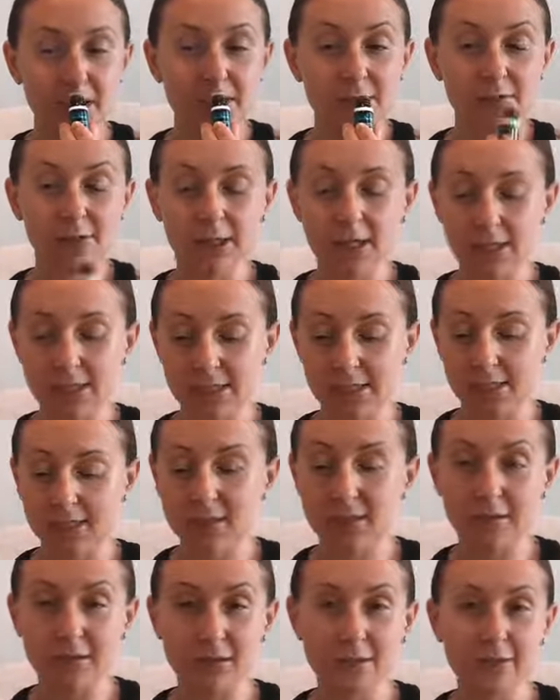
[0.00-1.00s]
So like I
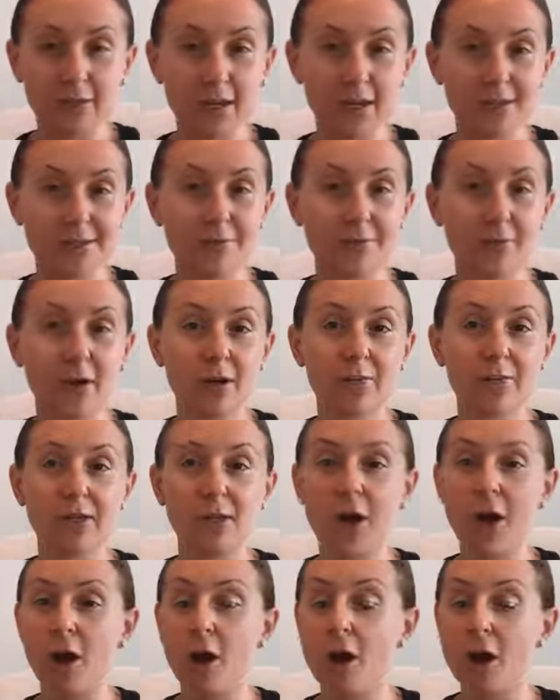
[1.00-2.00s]
said, Young Living has
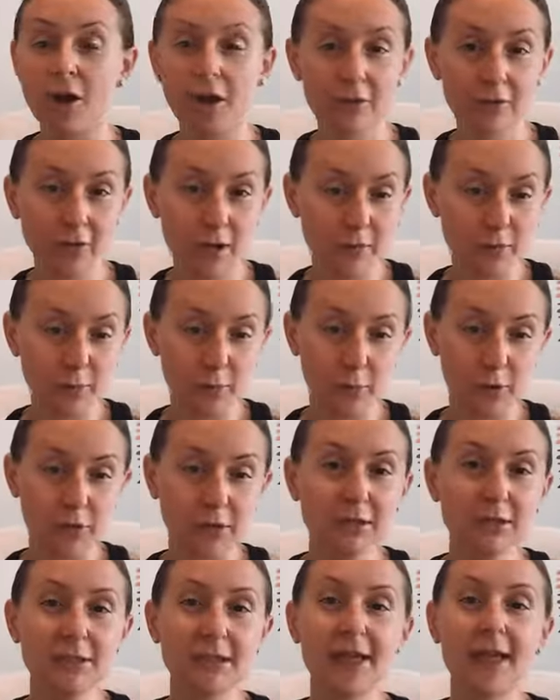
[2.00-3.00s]
farms all around the
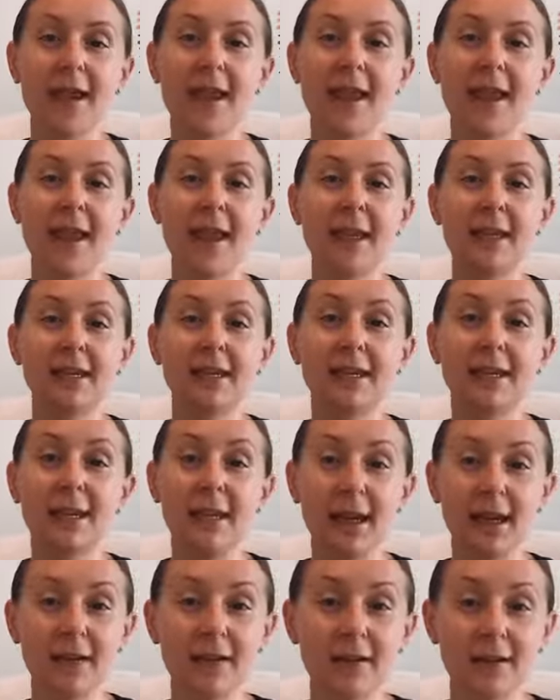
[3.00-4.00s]
world, and in
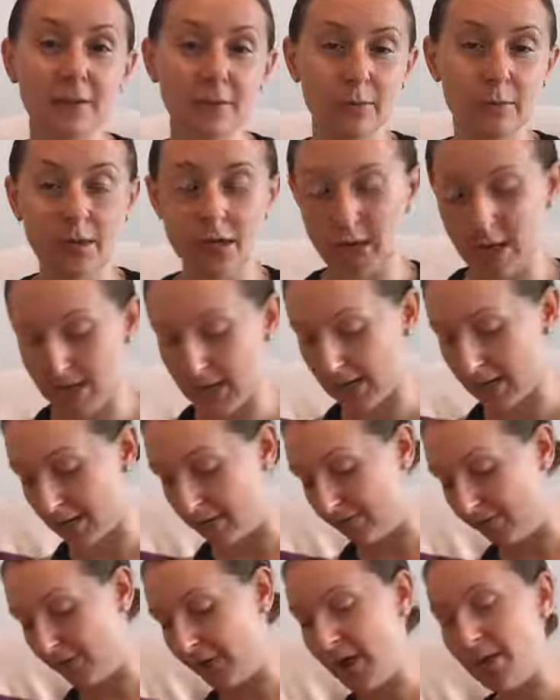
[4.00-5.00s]
Canada, where I
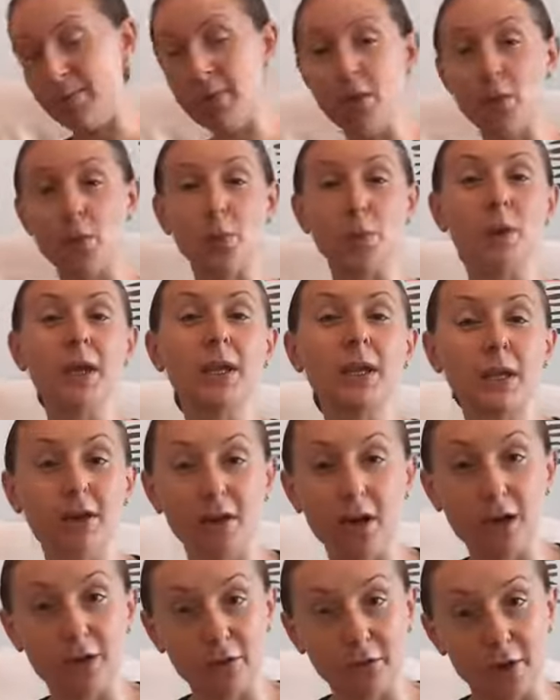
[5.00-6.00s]
am from, we
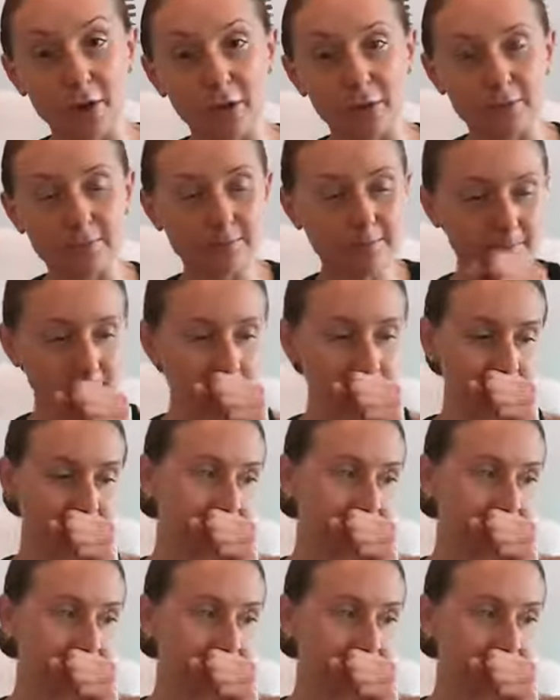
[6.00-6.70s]
cannot grow